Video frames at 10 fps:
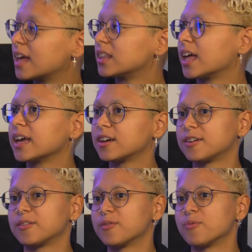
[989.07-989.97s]
Like,
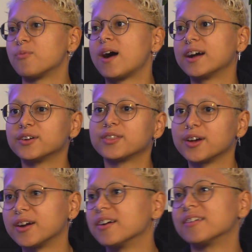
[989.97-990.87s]
why are
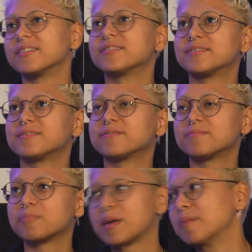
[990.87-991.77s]
there
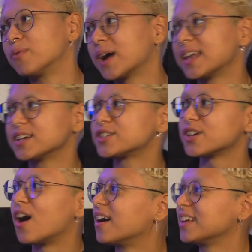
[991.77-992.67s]
people getting
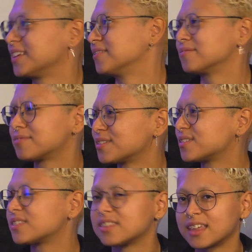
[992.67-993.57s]
shot and
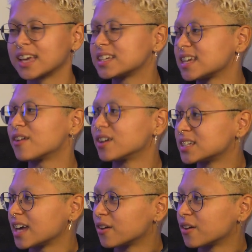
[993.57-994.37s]
like et cetera, et cetera?